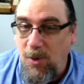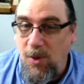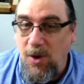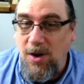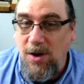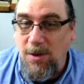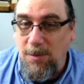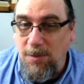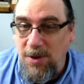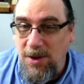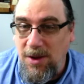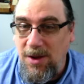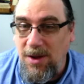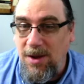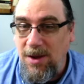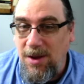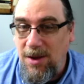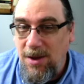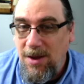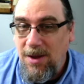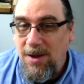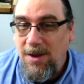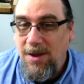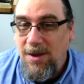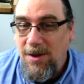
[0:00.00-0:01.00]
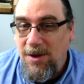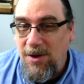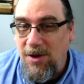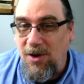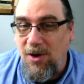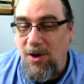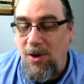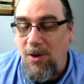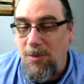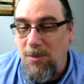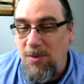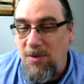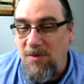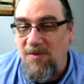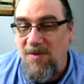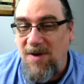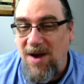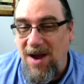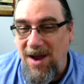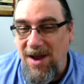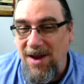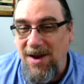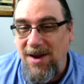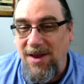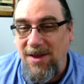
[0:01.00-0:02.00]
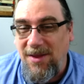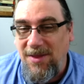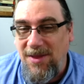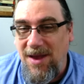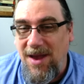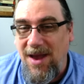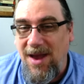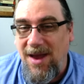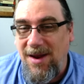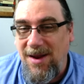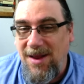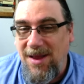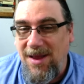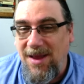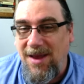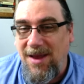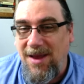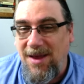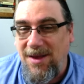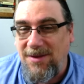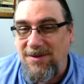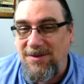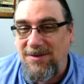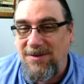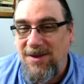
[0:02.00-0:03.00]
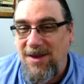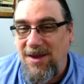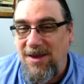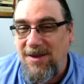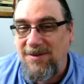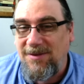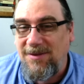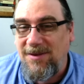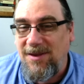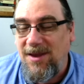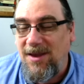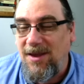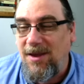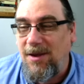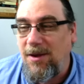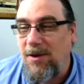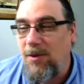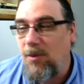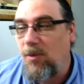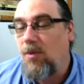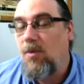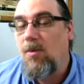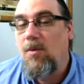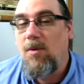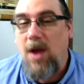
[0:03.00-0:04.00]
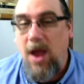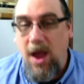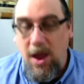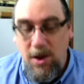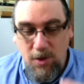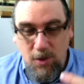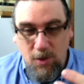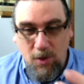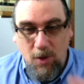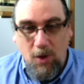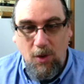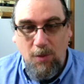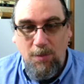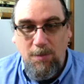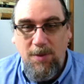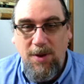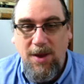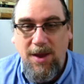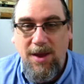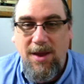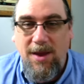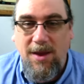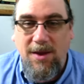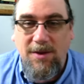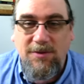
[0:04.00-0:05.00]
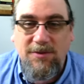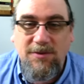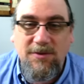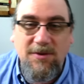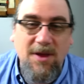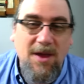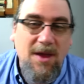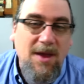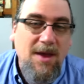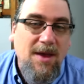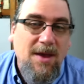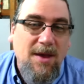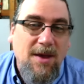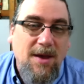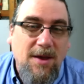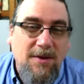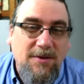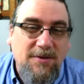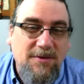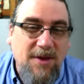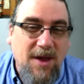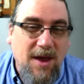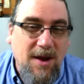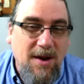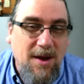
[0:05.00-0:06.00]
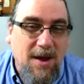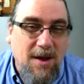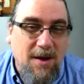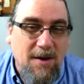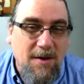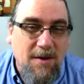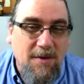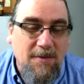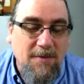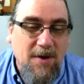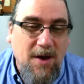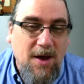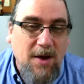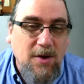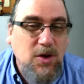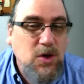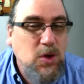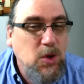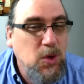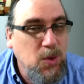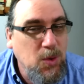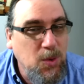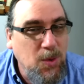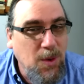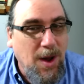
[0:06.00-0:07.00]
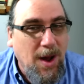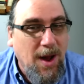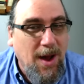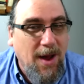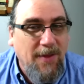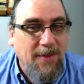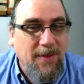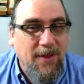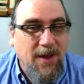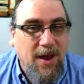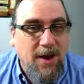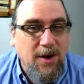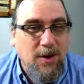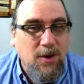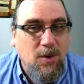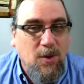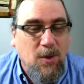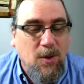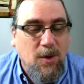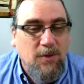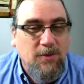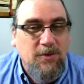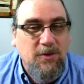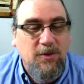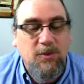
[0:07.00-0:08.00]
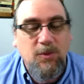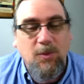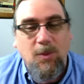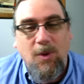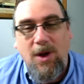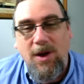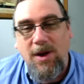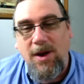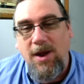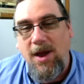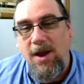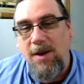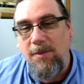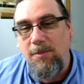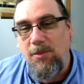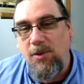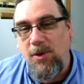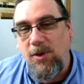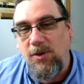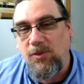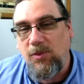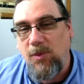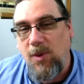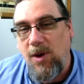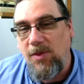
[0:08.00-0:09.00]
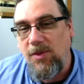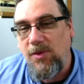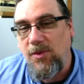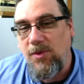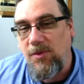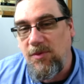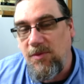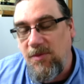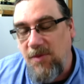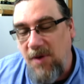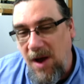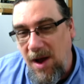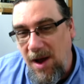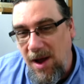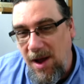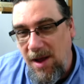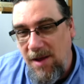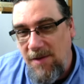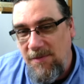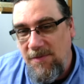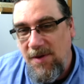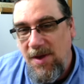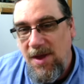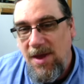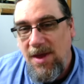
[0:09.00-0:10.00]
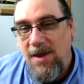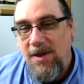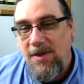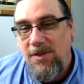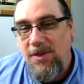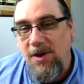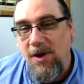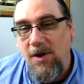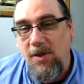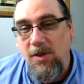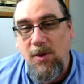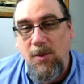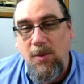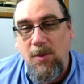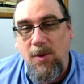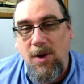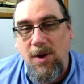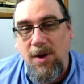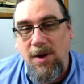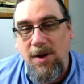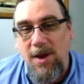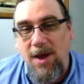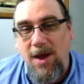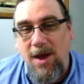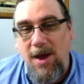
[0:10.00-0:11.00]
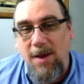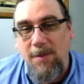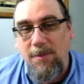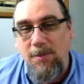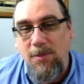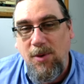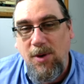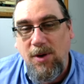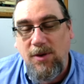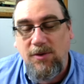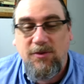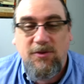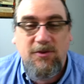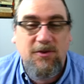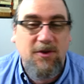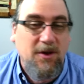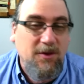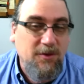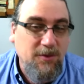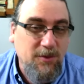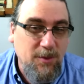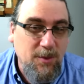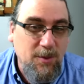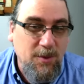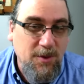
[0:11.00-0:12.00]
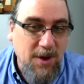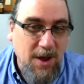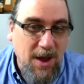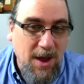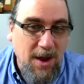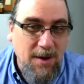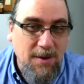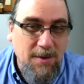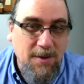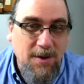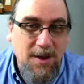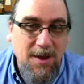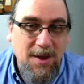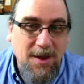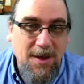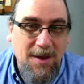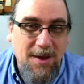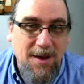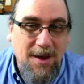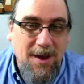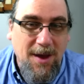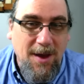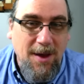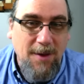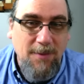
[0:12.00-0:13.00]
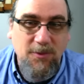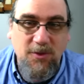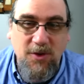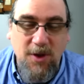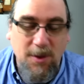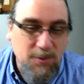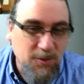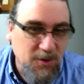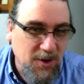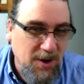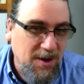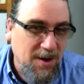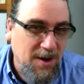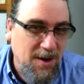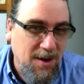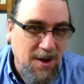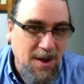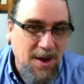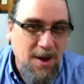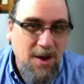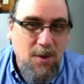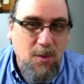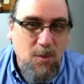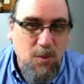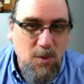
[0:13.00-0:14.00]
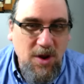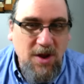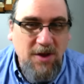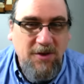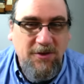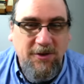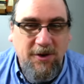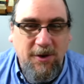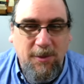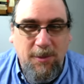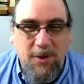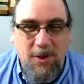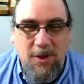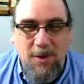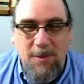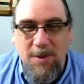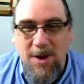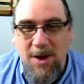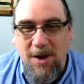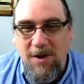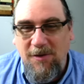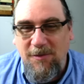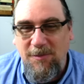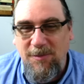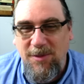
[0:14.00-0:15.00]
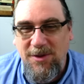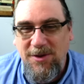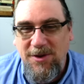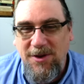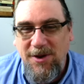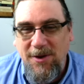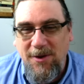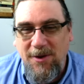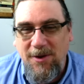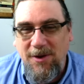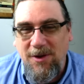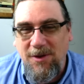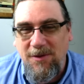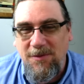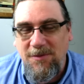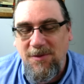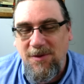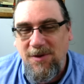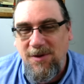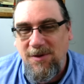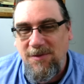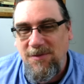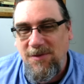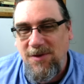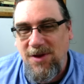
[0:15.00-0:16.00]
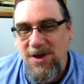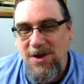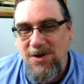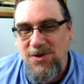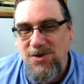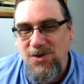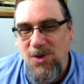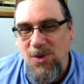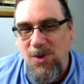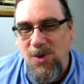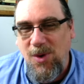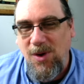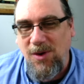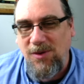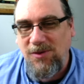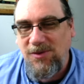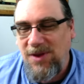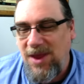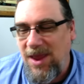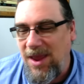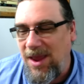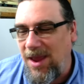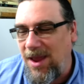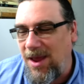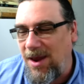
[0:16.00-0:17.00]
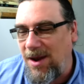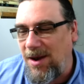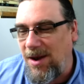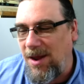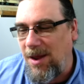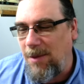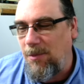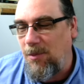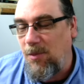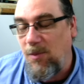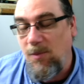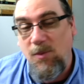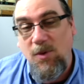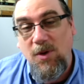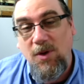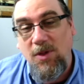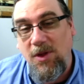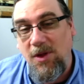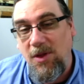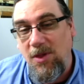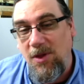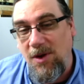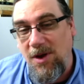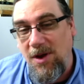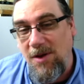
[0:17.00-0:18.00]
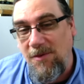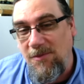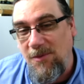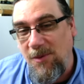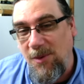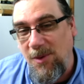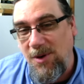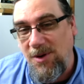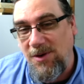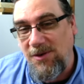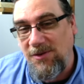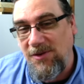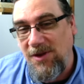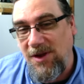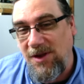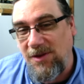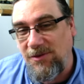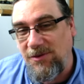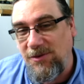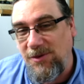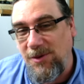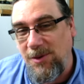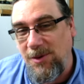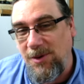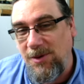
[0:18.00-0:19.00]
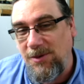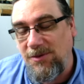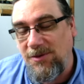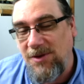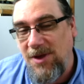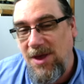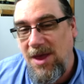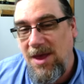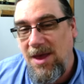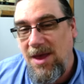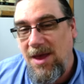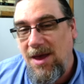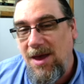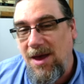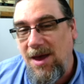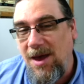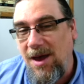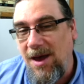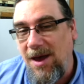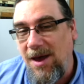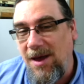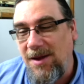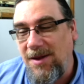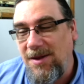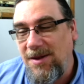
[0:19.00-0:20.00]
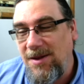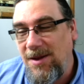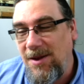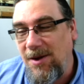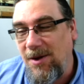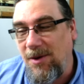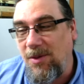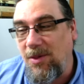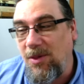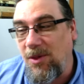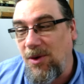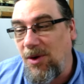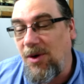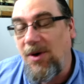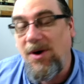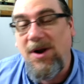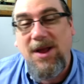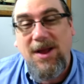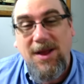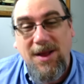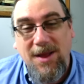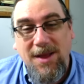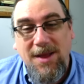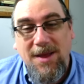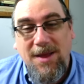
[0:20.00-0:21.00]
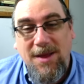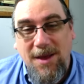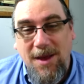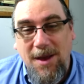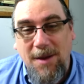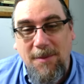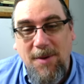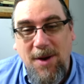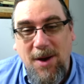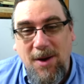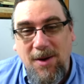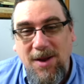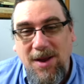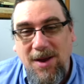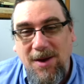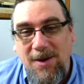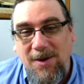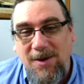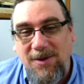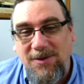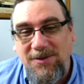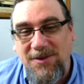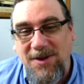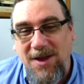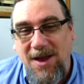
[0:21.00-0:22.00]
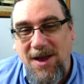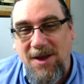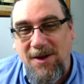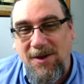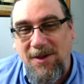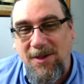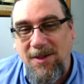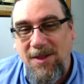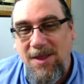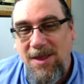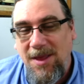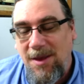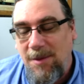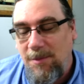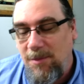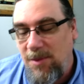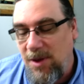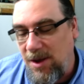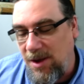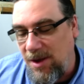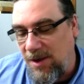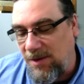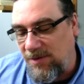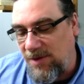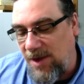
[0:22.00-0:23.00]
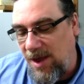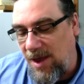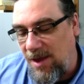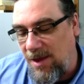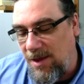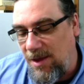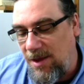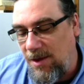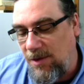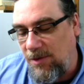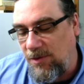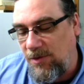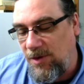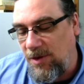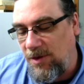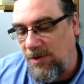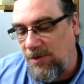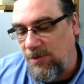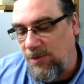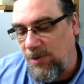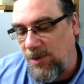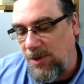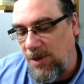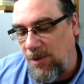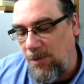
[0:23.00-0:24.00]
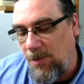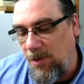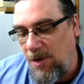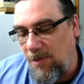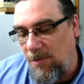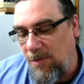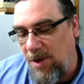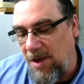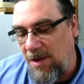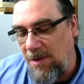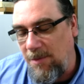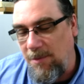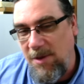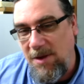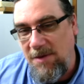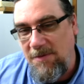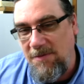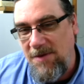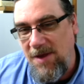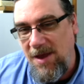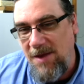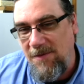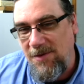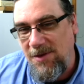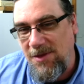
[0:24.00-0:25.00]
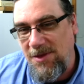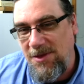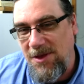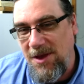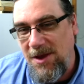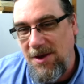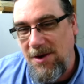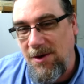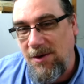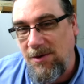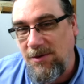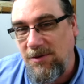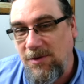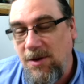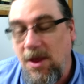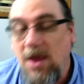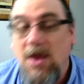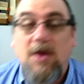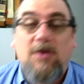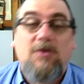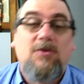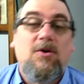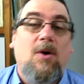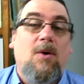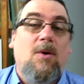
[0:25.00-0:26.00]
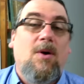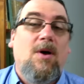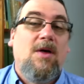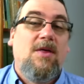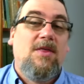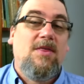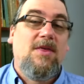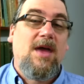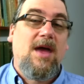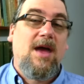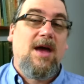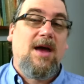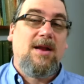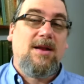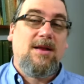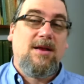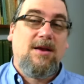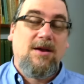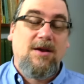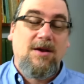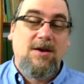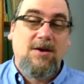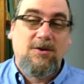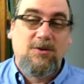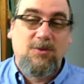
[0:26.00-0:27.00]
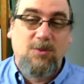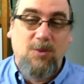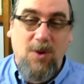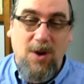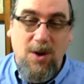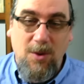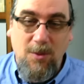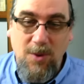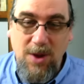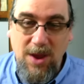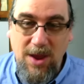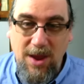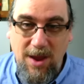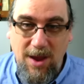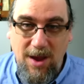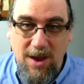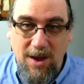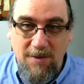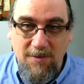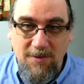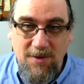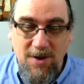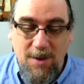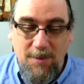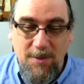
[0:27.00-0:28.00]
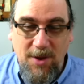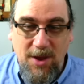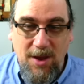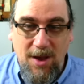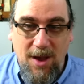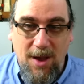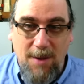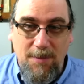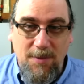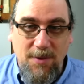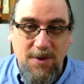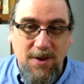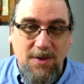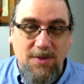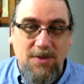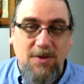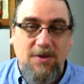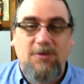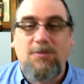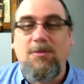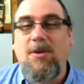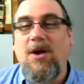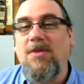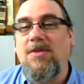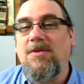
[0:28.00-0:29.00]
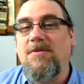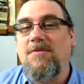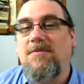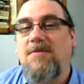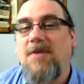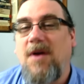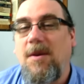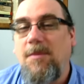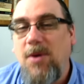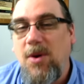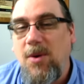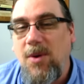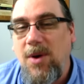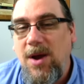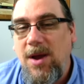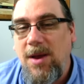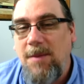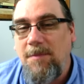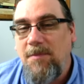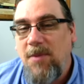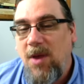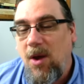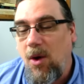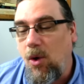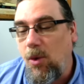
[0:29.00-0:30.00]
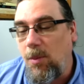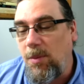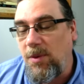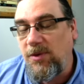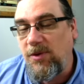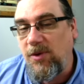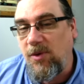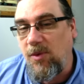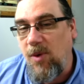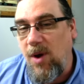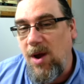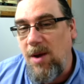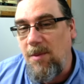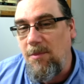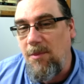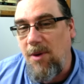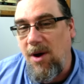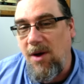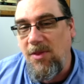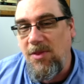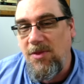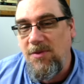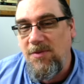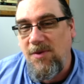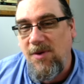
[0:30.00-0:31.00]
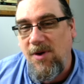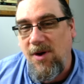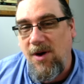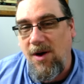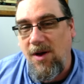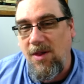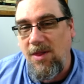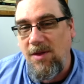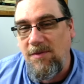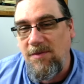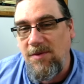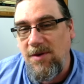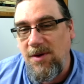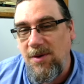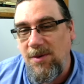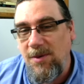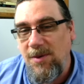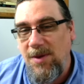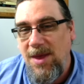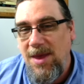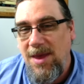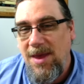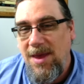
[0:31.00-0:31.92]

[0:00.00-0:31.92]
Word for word: going to be, you know, providing that as as a at your own pace set of uh, two online courses, one on books one through five, the other one on books six through ten. Uh, seems like a reasonable amount of material for, for each course, and I'm really looking forward to seeing students uh, you know, learning about Aristotle, because I, he's, he's really one of my, my favorite thinkers. So that is what we have coming up in this month of February. Hope it's a great month for all of you,